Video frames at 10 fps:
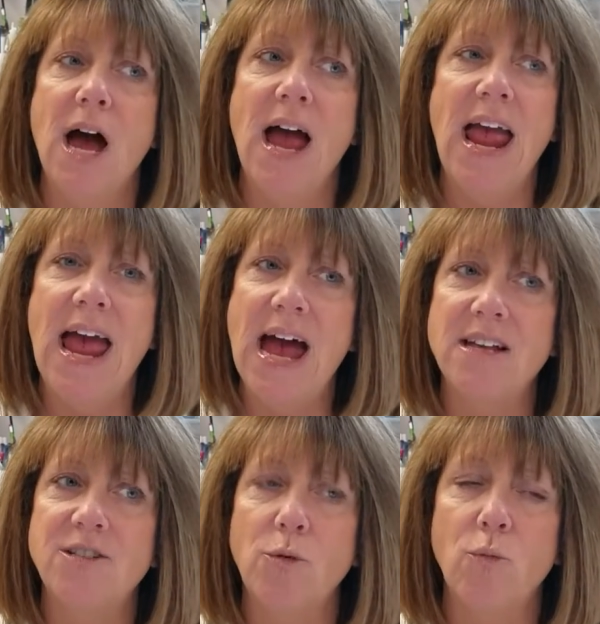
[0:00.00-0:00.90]

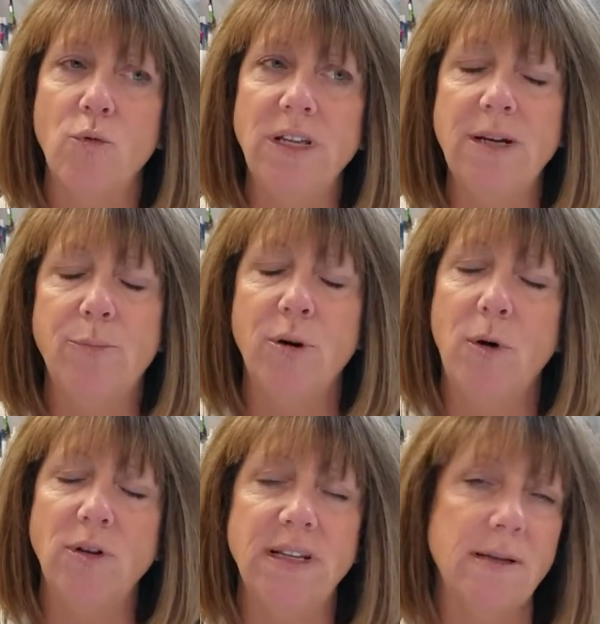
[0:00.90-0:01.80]
Has really
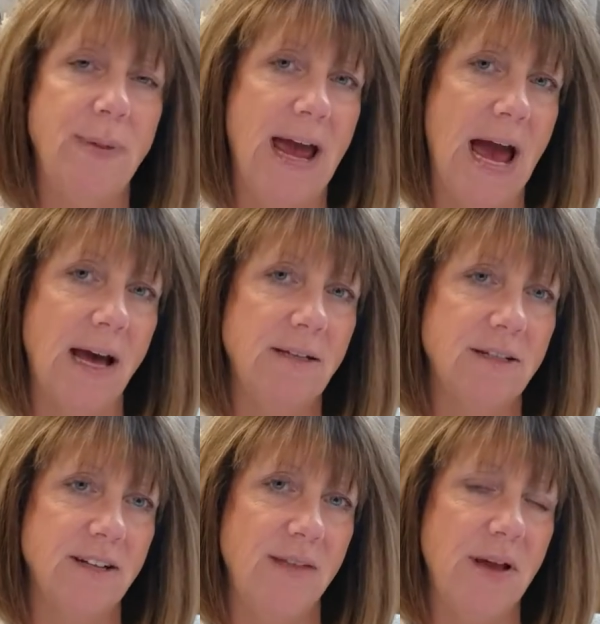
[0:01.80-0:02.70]
promoted in the
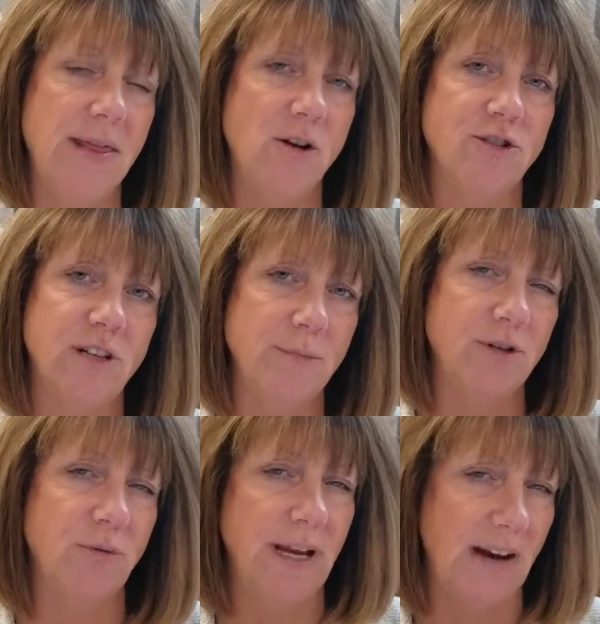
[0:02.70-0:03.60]
past, and then there's some
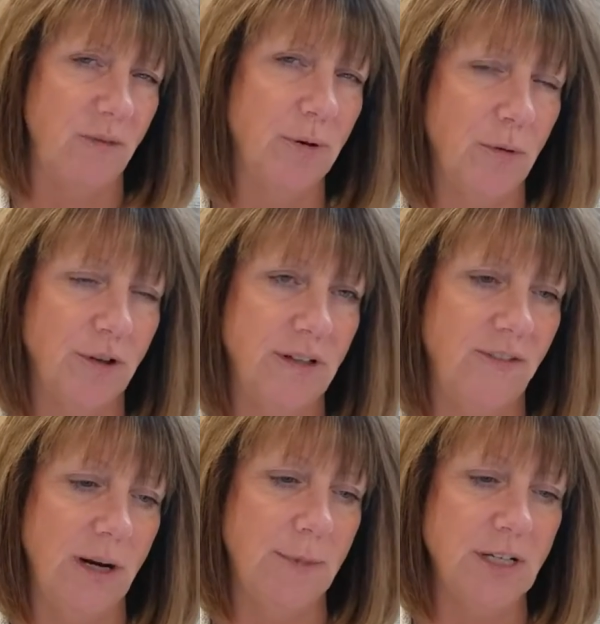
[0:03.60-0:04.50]
years where they haven't promoted it
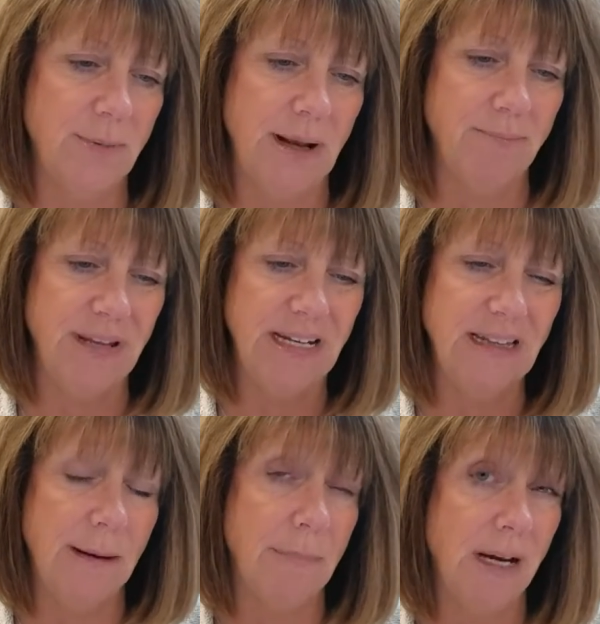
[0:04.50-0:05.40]
very much, but I'm thinking
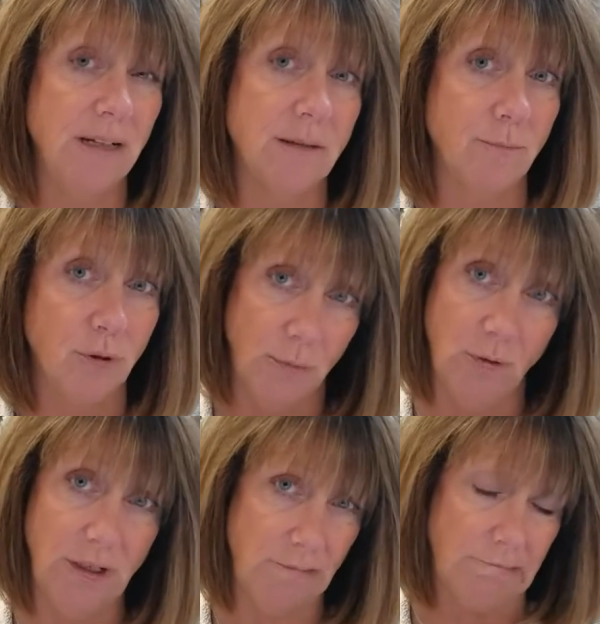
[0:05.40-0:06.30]
they might promote
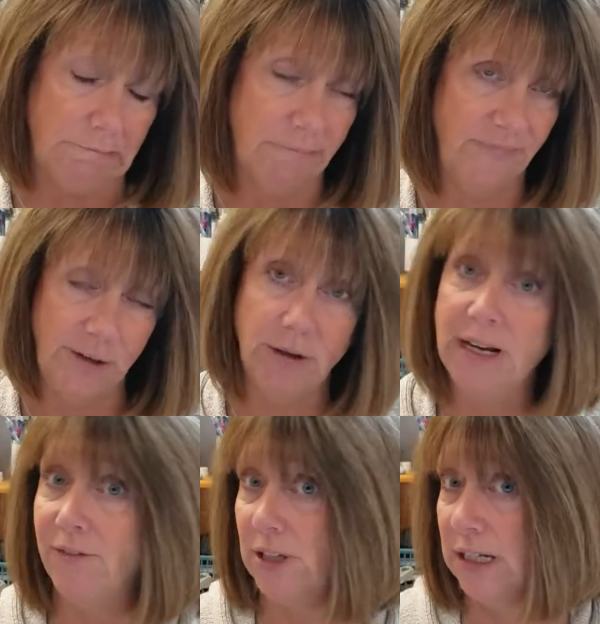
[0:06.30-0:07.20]
it fairly
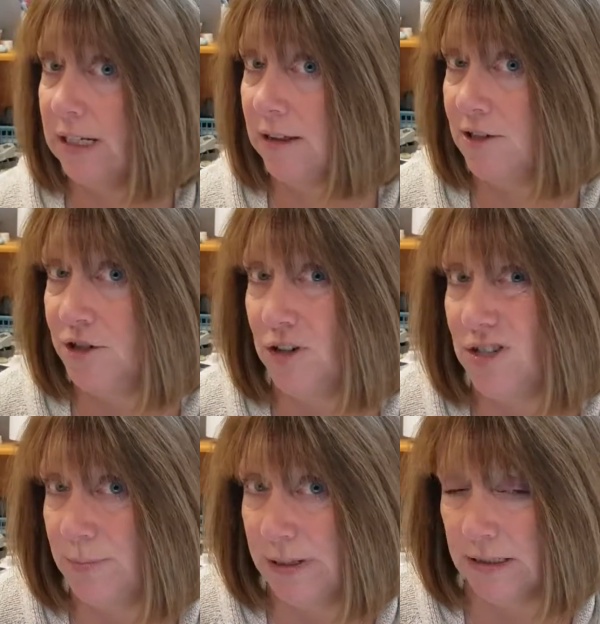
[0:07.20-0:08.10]
heavily again this year,
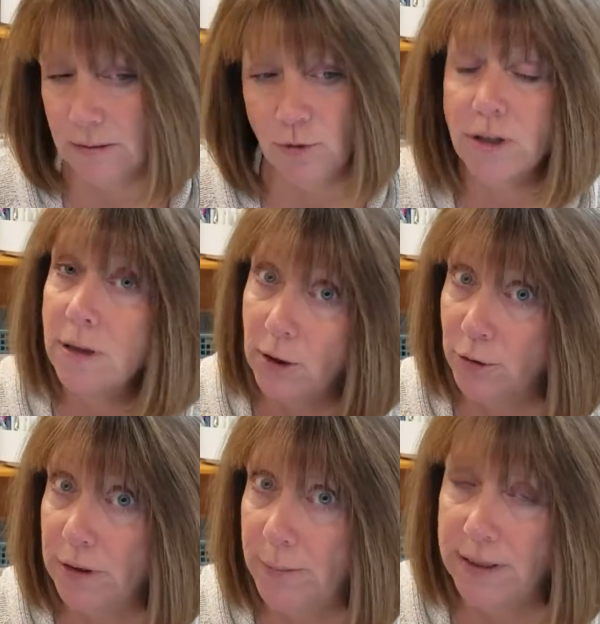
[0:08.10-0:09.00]
just because we're
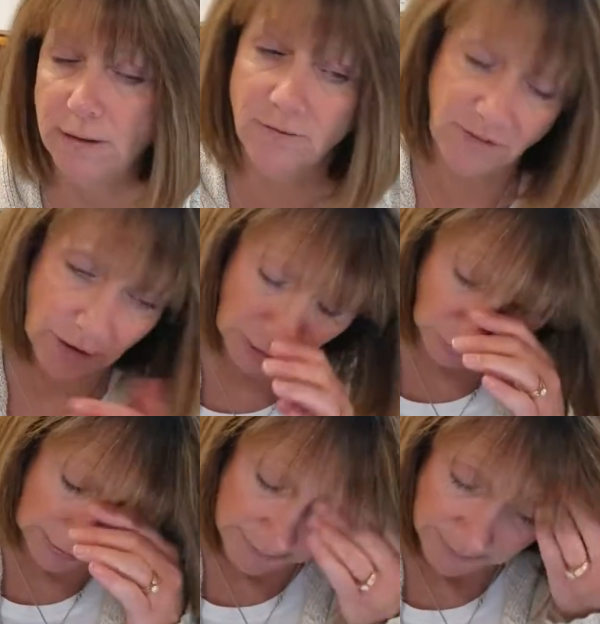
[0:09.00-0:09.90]
learning about it fairly
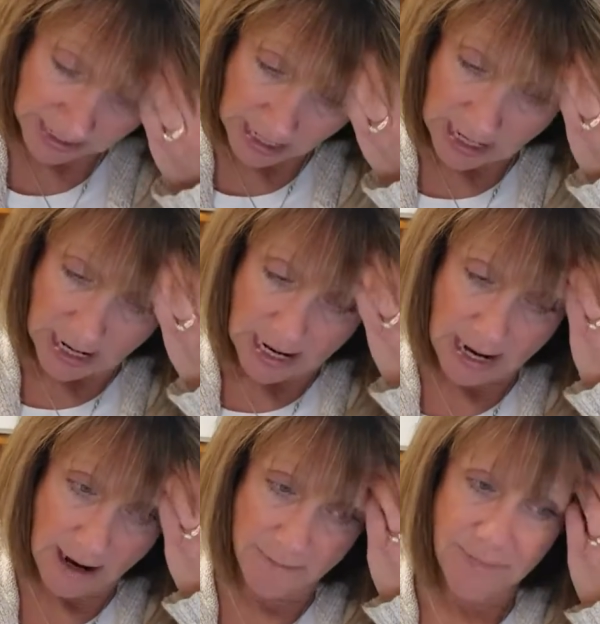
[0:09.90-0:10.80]
early.
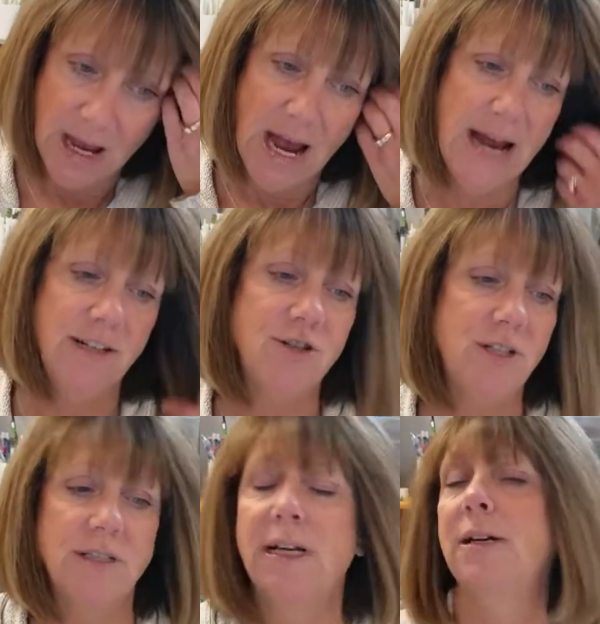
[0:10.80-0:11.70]
And it's
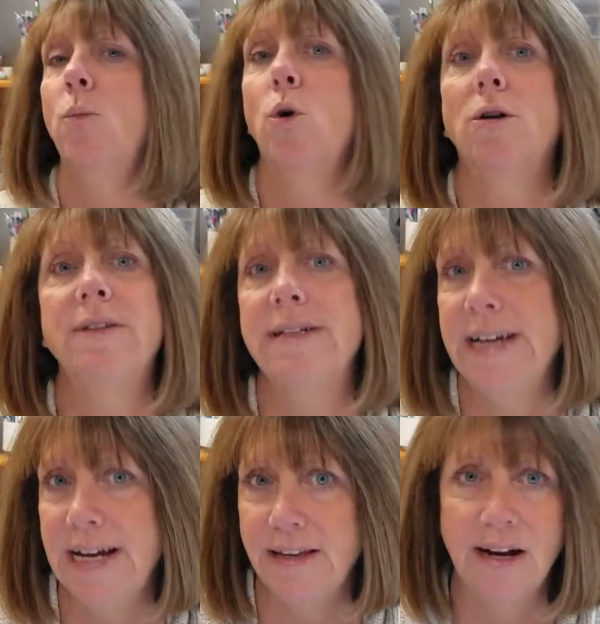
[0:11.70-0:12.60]
just like a world
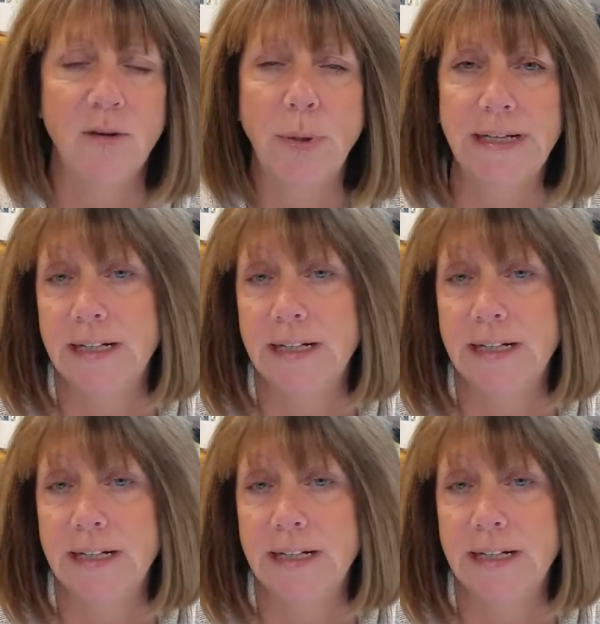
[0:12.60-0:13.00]
day that everybody